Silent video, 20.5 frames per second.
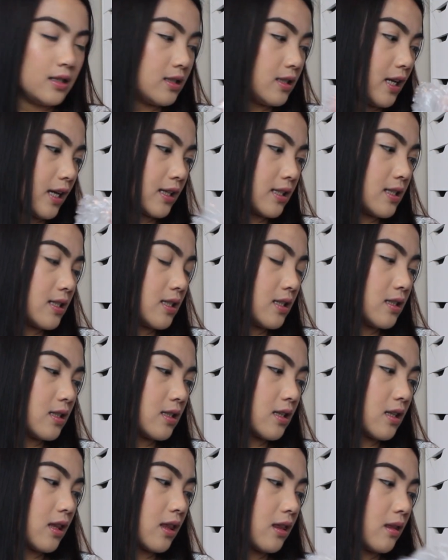Next
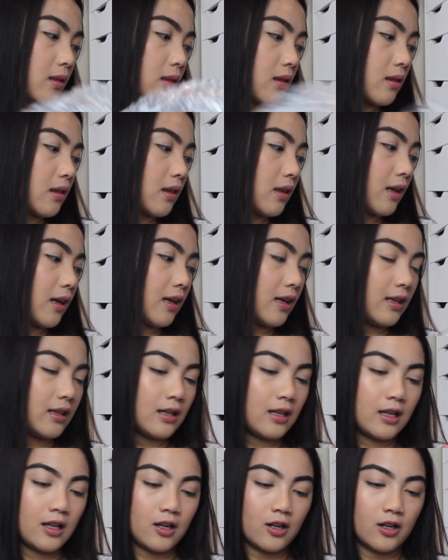thing
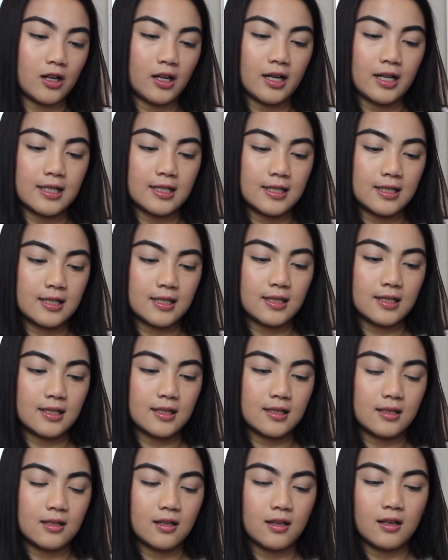in here is
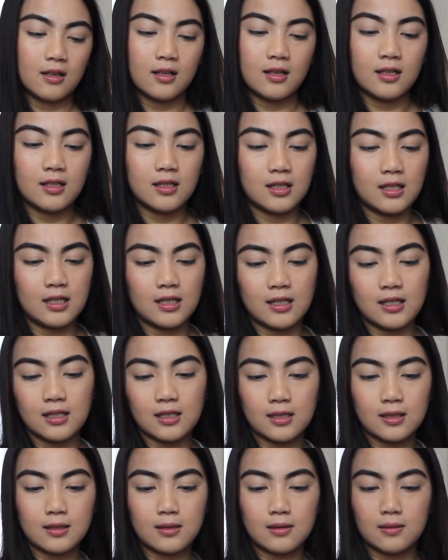
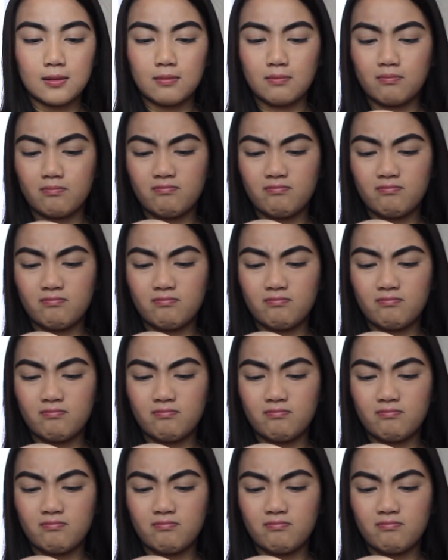this